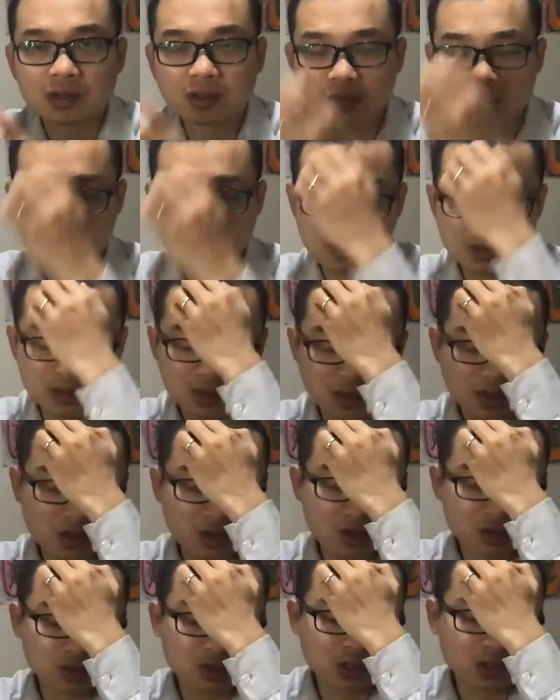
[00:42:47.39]
Okay,
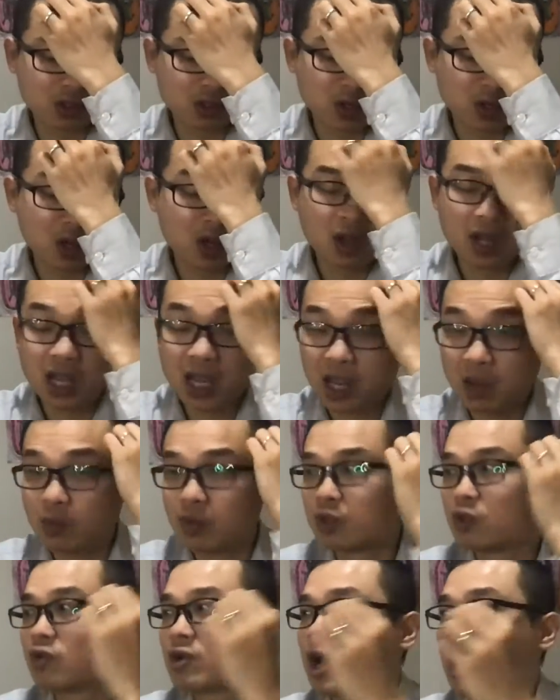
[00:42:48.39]
Yongquan as well. And
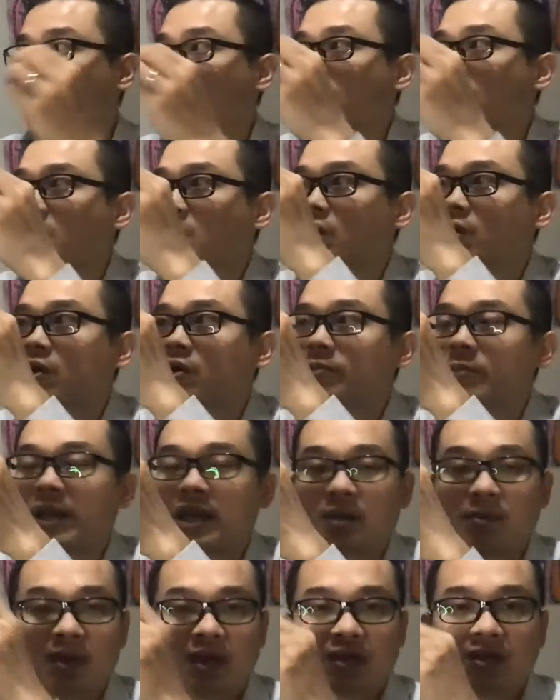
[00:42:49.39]
we do cupping on
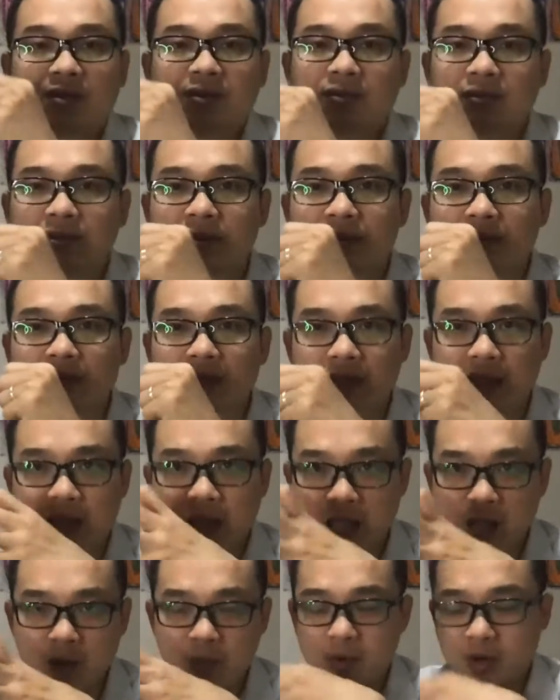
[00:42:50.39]
belly button that
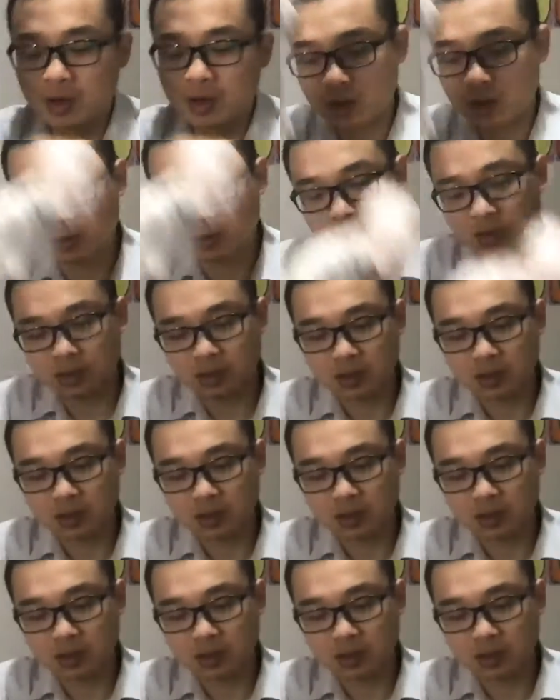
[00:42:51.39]
help a lot.